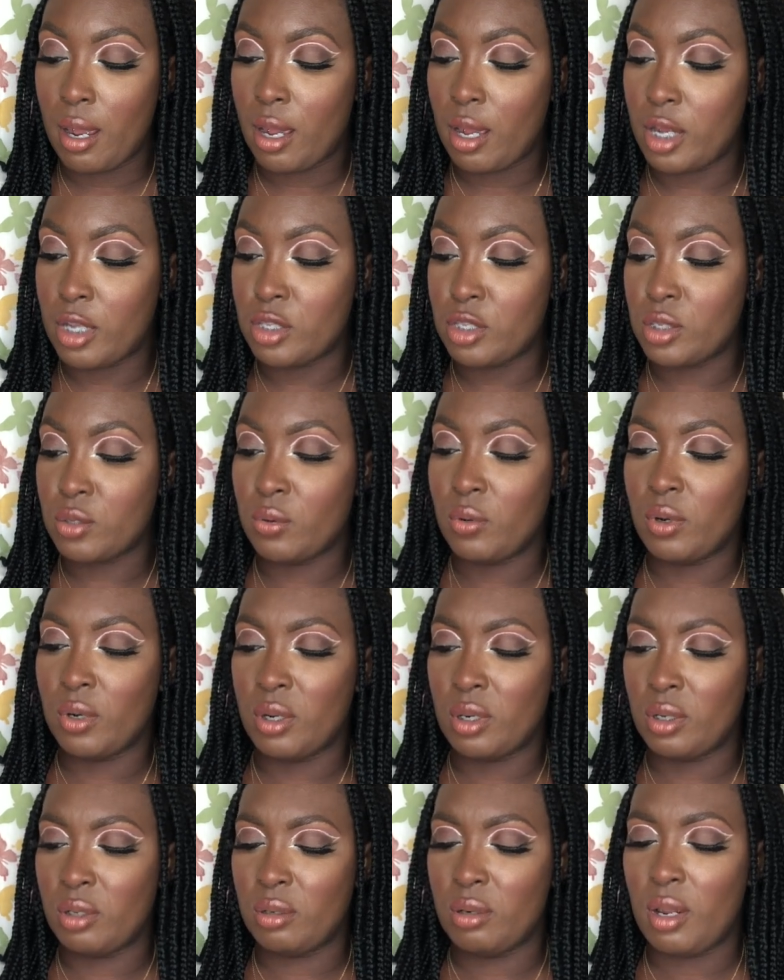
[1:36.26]
and so
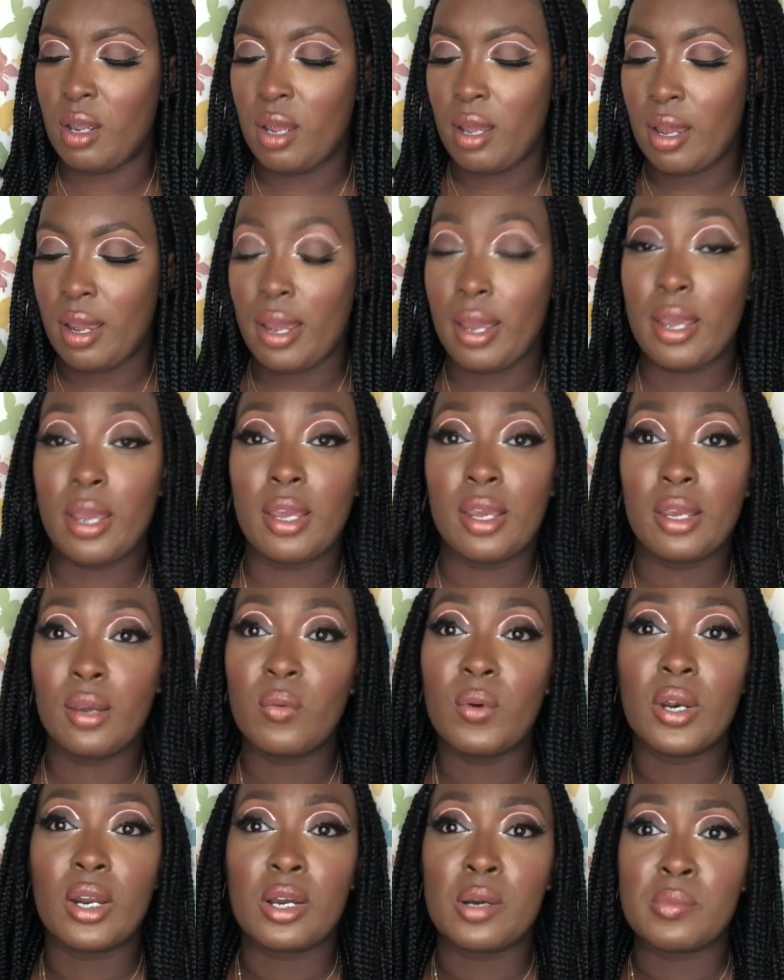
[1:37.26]
on. I hate
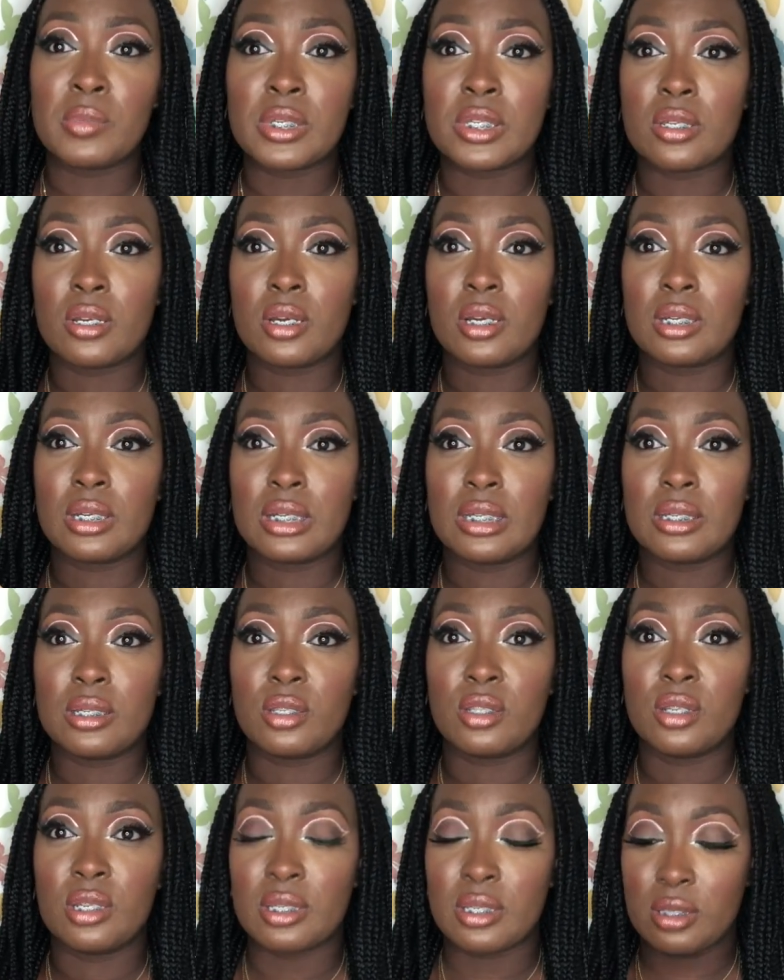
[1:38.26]
when Amazon
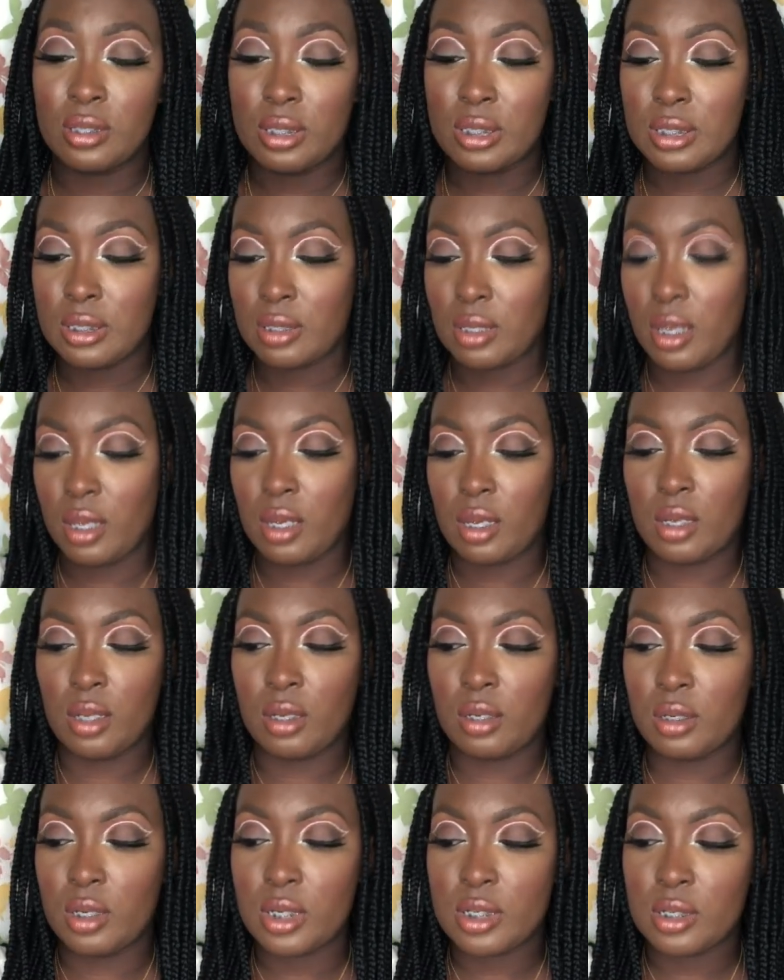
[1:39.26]
does this, like
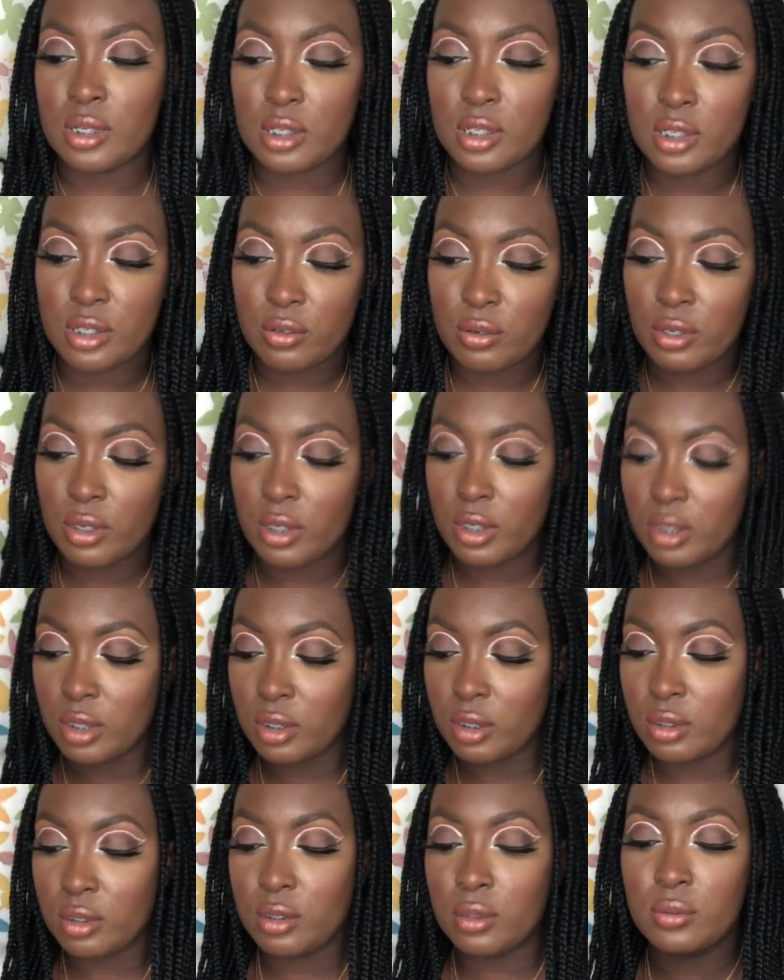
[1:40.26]
there's literally
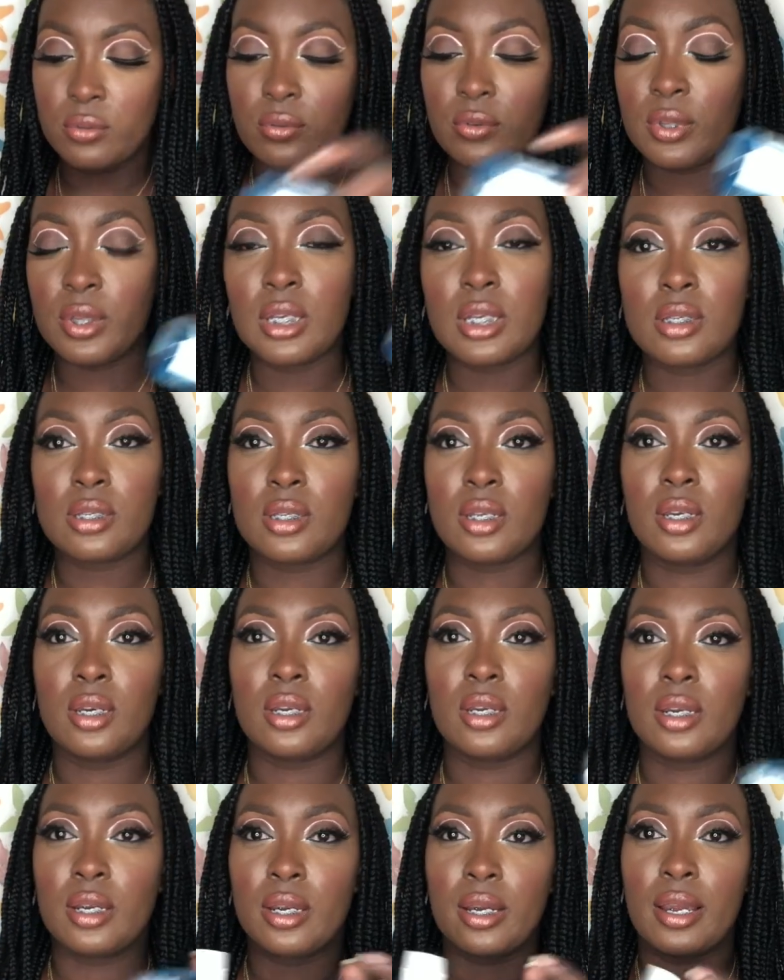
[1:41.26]
two things in
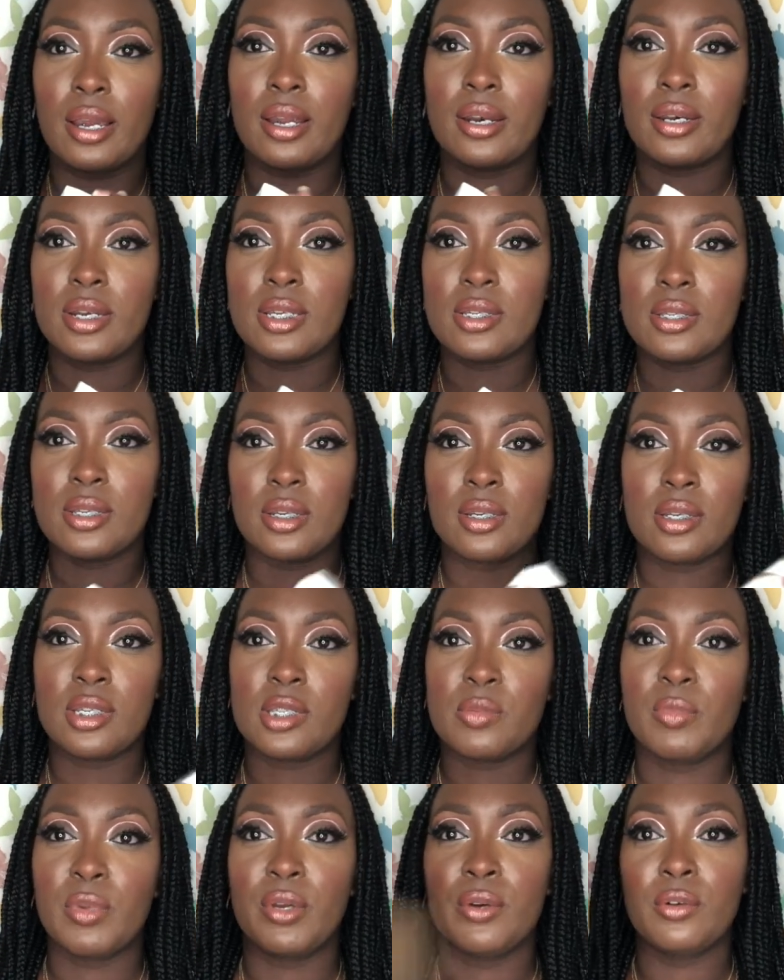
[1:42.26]
there and they send this
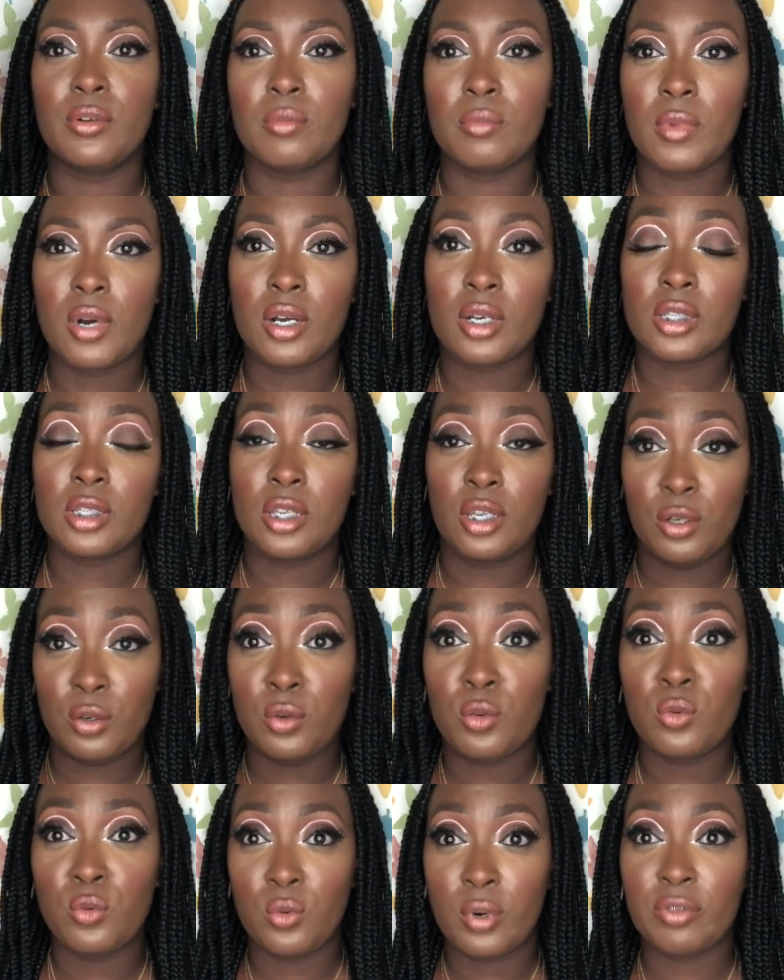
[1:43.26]
big old box. You know
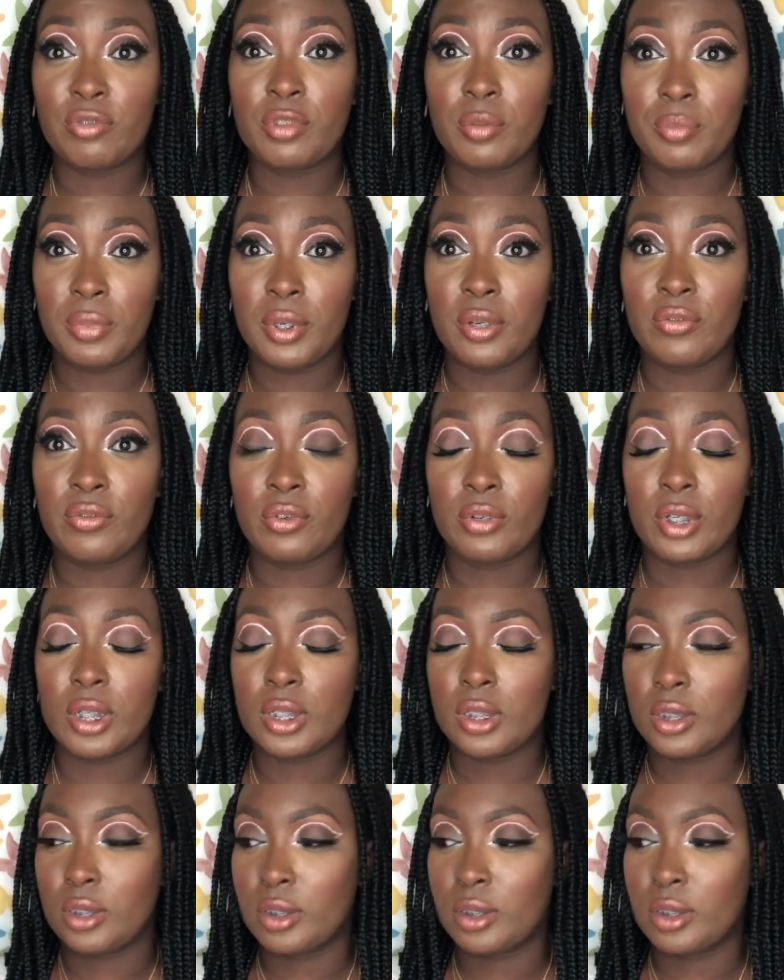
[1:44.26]
who have to pay for it?